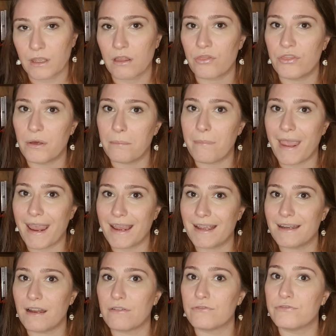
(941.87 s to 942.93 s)
The main
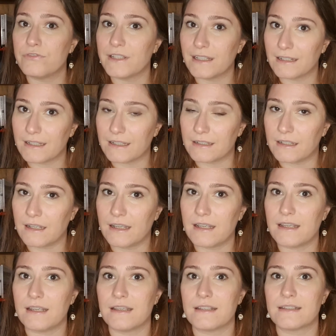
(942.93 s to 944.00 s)
villain
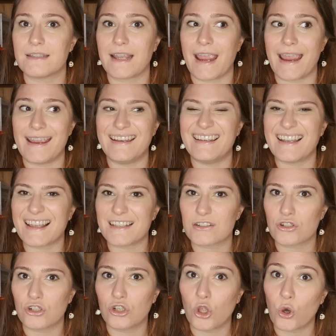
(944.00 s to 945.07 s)
is a
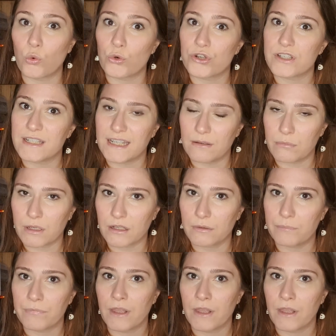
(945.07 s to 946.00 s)
lesser lower demon